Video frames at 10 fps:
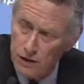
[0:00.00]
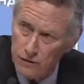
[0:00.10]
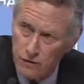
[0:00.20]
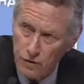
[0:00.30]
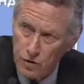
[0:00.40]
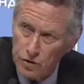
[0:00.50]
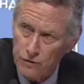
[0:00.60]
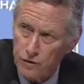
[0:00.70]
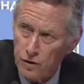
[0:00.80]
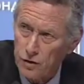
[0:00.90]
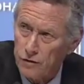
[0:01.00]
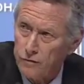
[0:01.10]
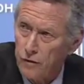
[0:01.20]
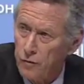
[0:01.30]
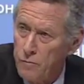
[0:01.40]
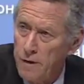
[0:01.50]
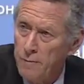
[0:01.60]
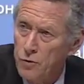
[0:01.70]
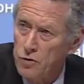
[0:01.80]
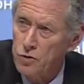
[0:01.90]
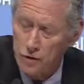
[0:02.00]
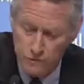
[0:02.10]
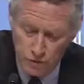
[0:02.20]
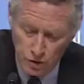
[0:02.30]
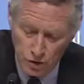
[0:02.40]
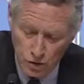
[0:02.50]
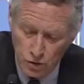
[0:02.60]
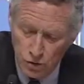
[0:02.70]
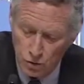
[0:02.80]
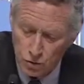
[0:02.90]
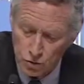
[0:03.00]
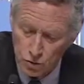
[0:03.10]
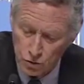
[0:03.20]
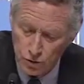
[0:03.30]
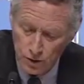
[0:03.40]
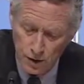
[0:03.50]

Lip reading: First, for the members of the Eurozone,